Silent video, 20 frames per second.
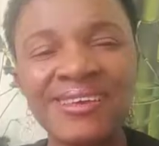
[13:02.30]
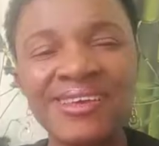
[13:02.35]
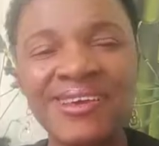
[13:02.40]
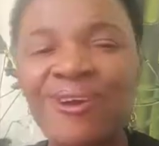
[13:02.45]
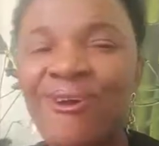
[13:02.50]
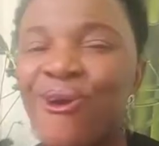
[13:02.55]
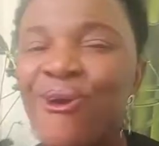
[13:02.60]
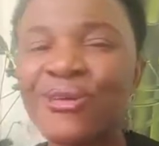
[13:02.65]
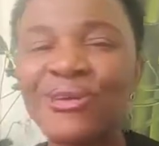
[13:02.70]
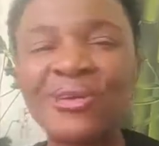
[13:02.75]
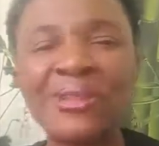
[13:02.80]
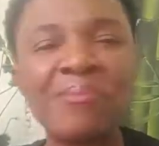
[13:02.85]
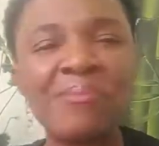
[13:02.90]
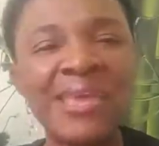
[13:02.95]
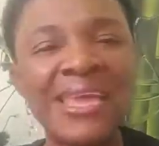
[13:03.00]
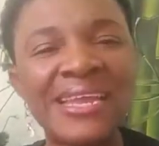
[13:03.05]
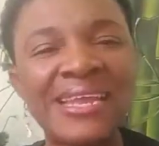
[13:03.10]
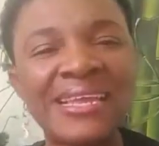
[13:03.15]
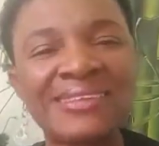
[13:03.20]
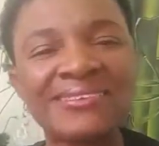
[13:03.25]
Hold on a
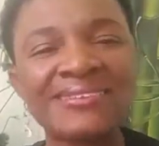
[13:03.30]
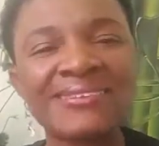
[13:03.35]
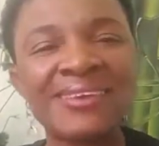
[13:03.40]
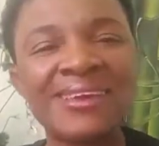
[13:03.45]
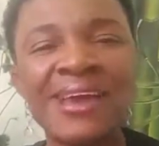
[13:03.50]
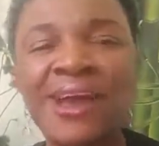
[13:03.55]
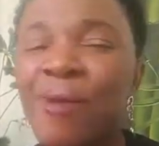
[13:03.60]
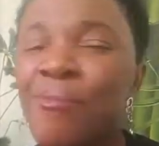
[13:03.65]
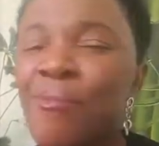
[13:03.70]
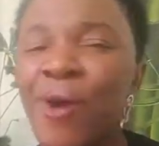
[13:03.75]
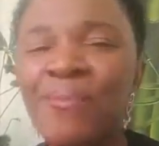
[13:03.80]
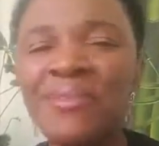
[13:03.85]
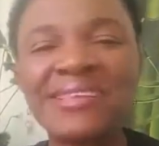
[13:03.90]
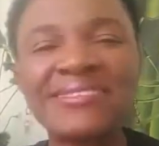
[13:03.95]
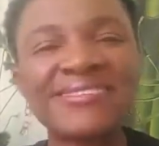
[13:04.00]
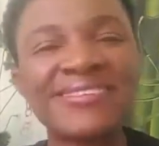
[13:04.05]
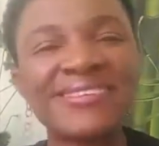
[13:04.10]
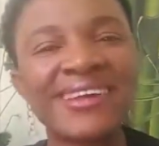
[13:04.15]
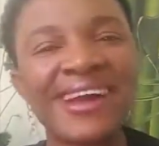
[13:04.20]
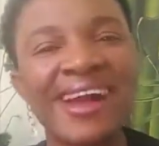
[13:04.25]
minute. Mom
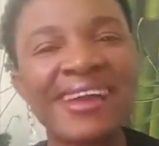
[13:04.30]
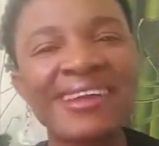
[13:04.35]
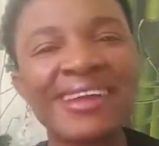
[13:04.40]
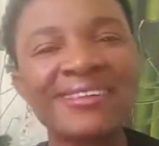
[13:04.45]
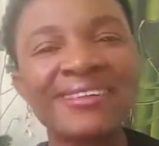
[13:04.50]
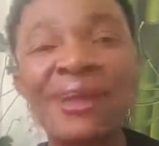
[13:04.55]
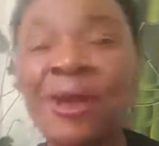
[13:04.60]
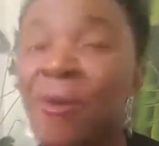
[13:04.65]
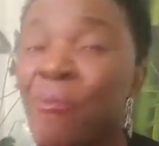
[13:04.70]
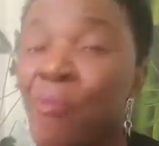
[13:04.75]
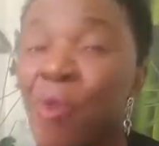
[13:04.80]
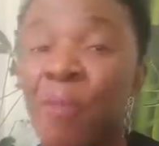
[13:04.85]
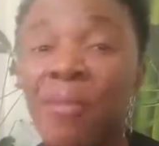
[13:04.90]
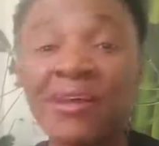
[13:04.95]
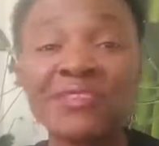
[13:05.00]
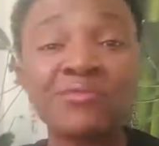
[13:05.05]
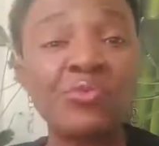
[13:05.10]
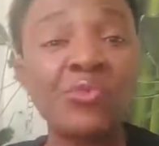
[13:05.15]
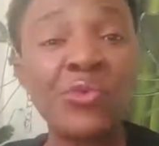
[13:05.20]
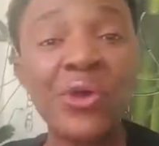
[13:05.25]
is tired. Mom
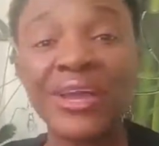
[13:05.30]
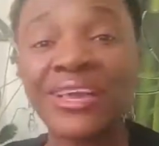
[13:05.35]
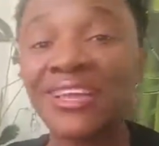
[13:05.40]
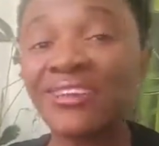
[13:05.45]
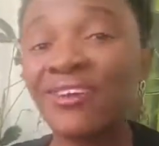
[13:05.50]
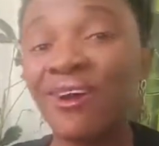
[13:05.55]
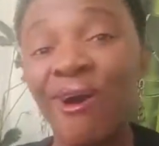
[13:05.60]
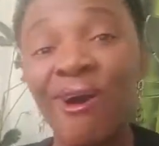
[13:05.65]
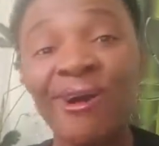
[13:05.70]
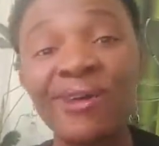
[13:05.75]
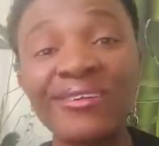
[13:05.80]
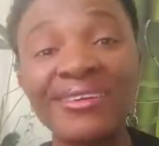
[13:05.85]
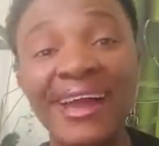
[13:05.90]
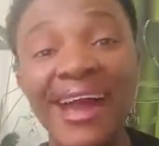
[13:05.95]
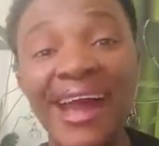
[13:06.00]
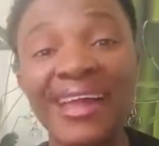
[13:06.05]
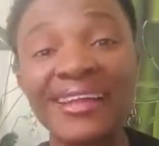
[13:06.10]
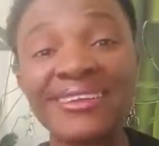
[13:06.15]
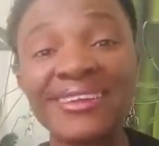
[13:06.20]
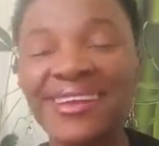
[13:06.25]
has been working all
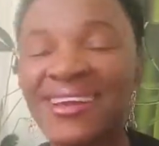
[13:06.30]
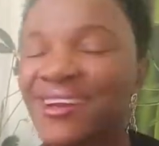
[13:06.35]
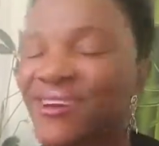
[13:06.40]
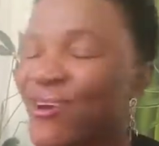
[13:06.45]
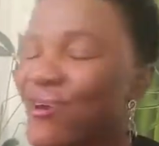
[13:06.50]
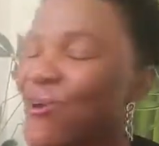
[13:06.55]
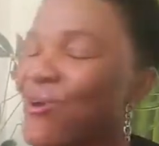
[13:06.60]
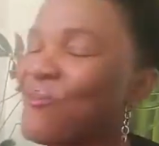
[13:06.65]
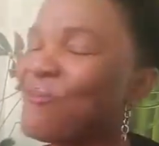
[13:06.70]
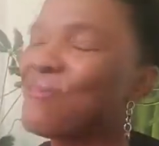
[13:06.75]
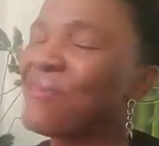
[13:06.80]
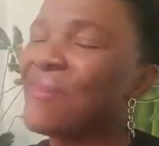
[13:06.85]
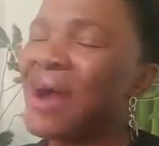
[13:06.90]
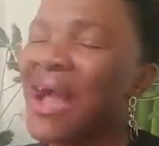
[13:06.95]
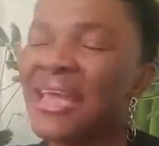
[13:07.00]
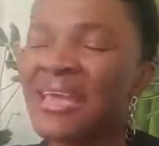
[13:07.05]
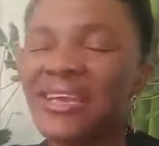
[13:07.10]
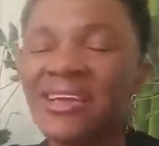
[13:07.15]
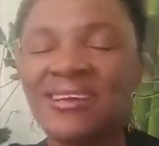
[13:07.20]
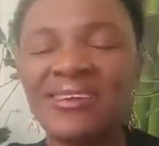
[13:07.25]
night. Oh
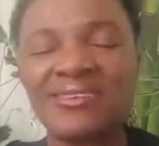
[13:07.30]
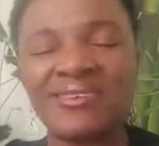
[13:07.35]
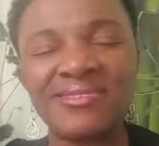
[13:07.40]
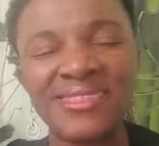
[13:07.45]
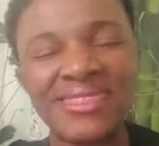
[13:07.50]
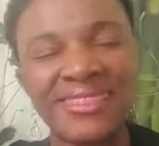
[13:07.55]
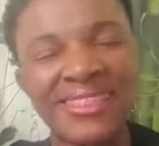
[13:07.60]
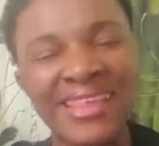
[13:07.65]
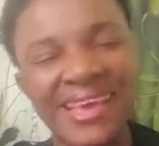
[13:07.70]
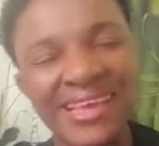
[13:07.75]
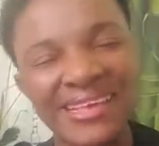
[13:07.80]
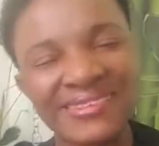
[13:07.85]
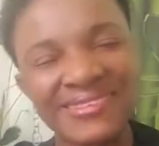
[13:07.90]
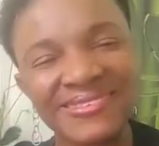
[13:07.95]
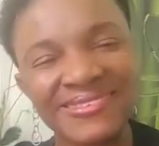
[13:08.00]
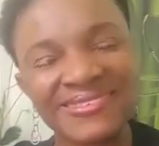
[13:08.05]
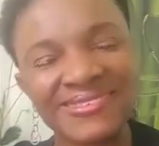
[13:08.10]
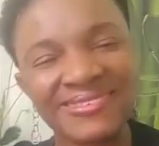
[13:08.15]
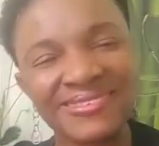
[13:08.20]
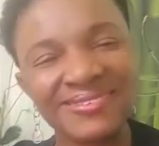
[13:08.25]
my
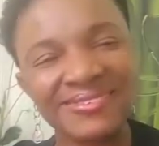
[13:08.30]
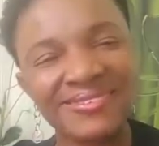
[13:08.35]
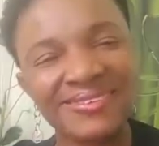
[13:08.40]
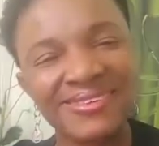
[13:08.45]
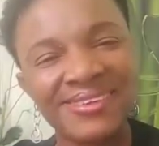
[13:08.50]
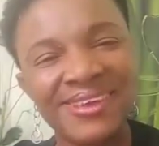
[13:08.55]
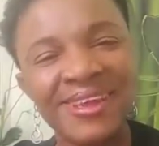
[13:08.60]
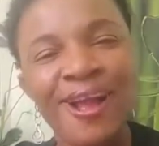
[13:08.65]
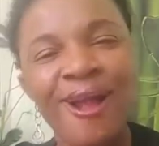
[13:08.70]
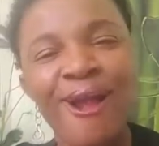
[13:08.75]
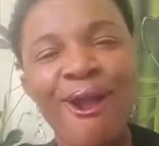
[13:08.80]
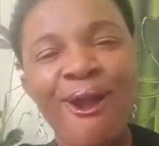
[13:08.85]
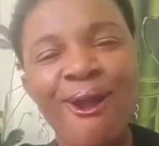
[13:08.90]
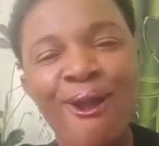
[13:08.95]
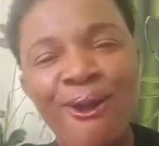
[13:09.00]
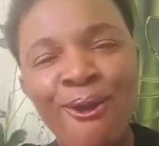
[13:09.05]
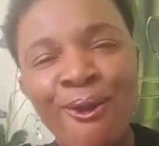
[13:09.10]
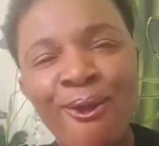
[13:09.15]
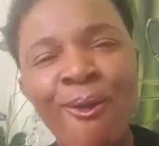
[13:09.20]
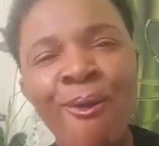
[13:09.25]
goodness.
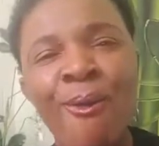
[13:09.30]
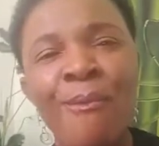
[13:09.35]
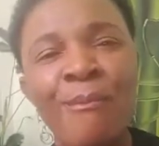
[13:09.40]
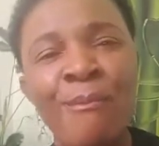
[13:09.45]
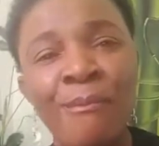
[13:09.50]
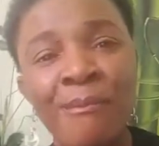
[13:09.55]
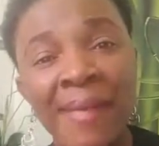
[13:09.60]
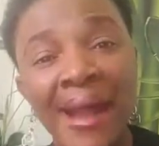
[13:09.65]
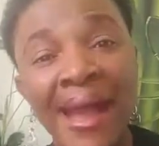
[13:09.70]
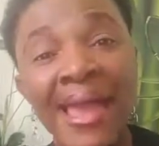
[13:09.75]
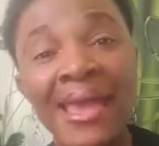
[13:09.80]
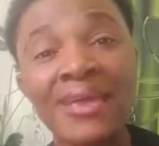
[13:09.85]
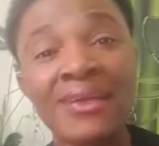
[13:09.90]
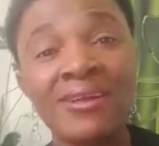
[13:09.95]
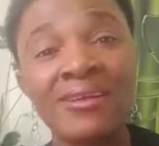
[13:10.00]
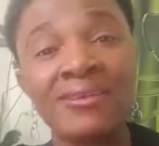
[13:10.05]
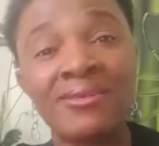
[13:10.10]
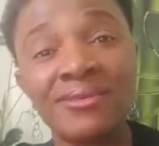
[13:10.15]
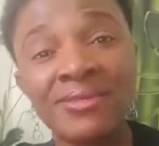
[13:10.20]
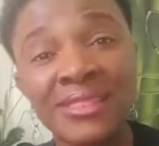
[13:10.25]
Oh my
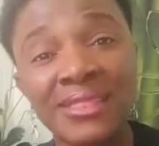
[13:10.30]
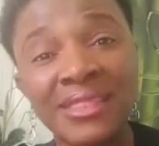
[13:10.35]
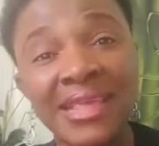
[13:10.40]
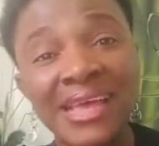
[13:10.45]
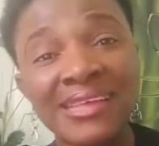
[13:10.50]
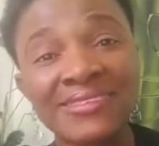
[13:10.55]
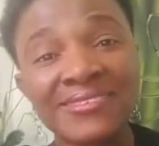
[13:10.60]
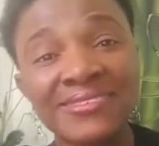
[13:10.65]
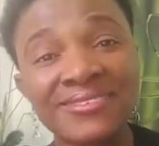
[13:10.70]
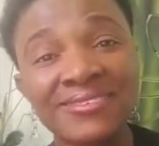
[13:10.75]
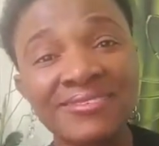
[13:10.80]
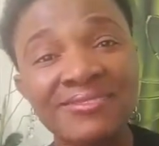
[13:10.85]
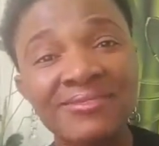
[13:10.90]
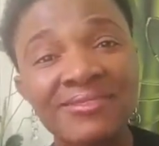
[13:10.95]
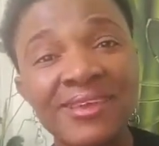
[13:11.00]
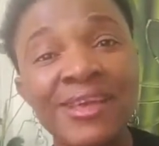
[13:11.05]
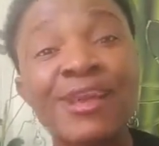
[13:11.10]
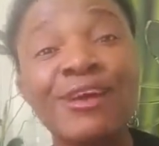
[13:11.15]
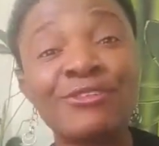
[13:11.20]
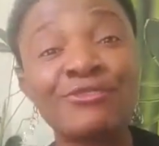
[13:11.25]
goodness.
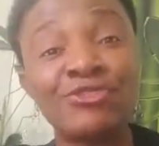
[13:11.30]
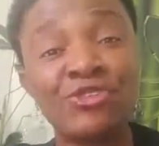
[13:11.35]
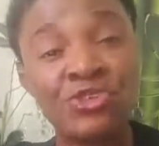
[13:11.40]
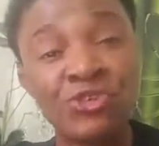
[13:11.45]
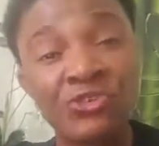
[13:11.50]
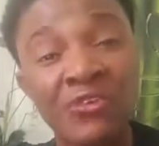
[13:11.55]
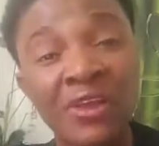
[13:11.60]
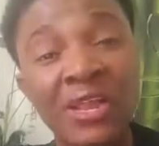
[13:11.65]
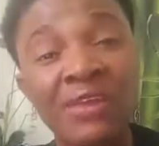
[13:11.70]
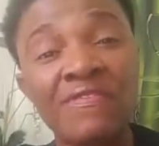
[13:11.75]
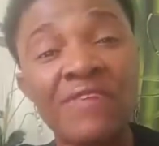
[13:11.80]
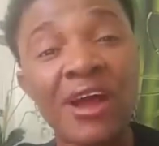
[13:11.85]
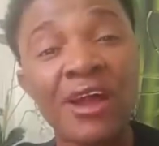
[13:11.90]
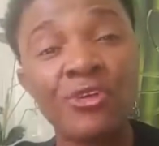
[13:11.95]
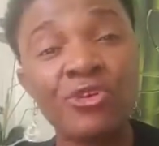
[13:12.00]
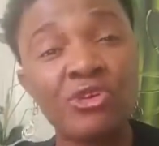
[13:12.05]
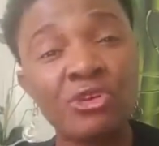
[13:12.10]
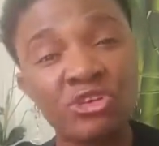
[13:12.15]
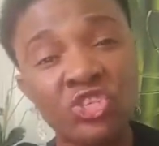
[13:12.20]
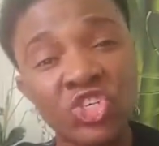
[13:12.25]
Do you really
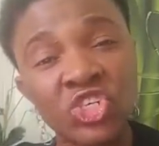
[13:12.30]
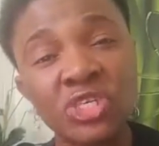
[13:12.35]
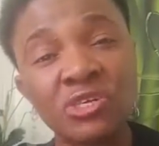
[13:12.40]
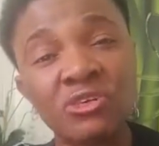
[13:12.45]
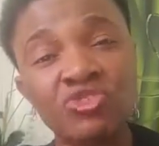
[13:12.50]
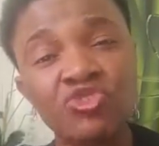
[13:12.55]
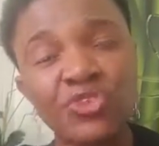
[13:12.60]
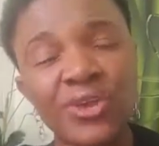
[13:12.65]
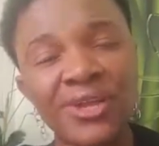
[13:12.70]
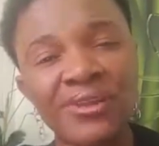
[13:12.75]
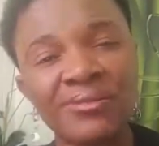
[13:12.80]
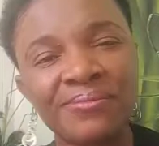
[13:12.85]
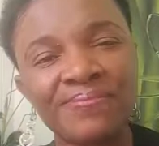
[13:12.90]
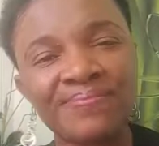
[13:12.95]
value your children?